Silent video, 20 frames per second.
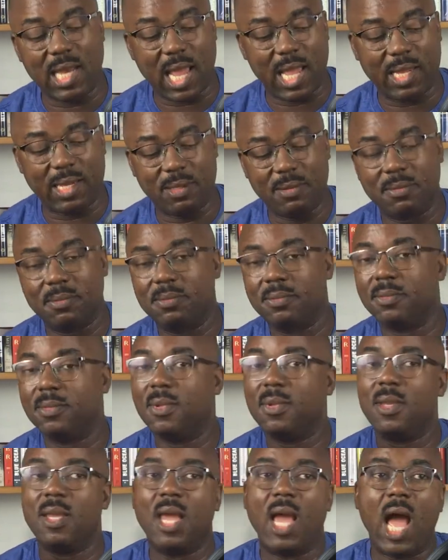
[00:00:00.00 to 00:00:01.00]
like
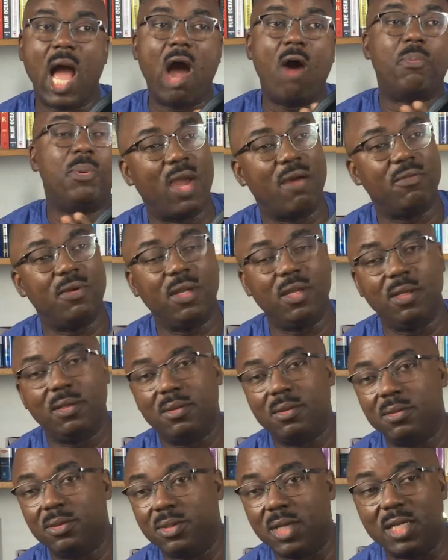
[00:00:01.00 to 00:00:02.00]
how you have a
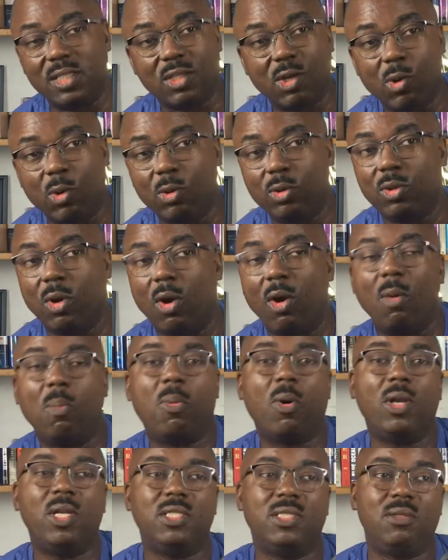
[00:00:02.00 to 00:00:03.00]
dress code or
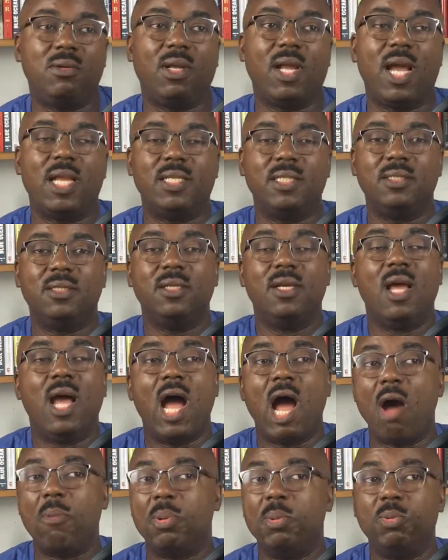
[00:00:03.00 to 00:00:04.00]
policy regarding
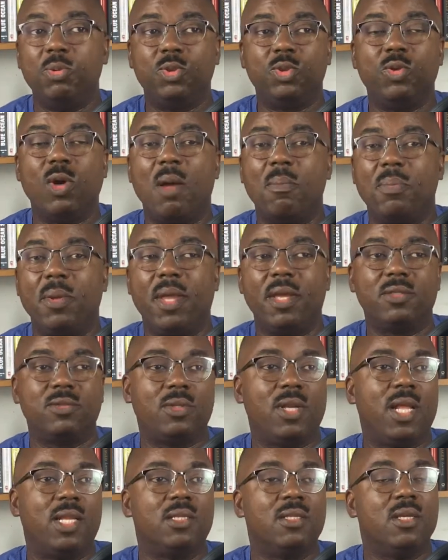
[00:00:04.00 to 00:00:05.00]
how people should appear
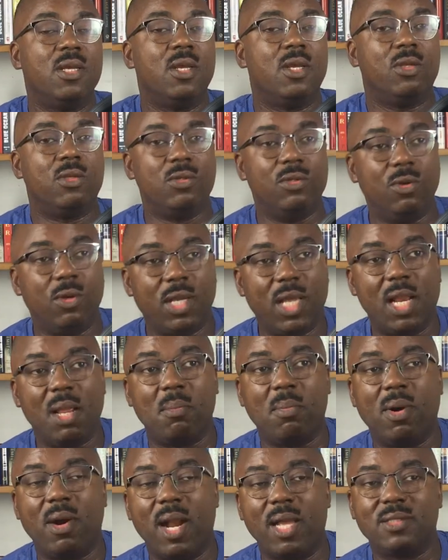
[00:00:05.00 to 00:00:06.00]
so that you don't get
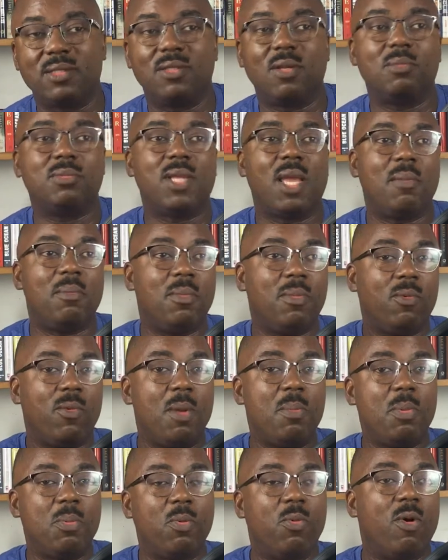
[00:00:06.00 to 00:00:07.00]
embarrassed. Sometimes
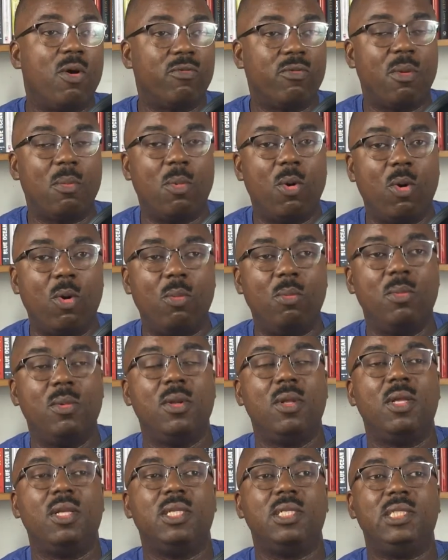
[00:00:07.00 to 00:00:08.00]
when people work from home,
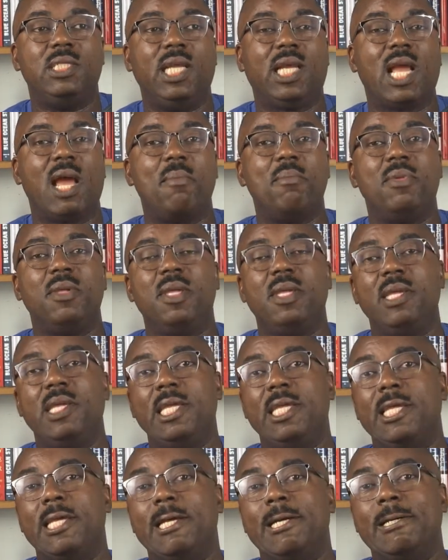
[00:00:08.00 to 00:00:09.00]
they can
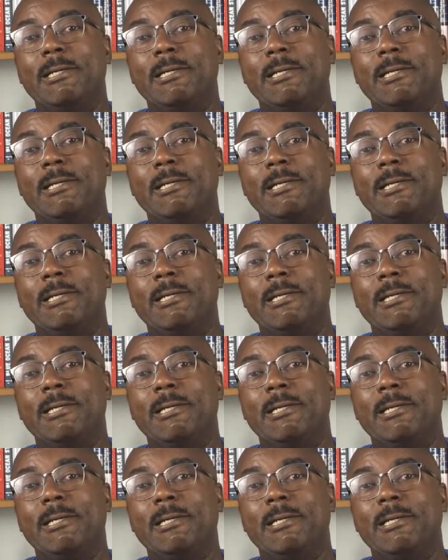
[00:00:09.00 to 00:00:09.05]
be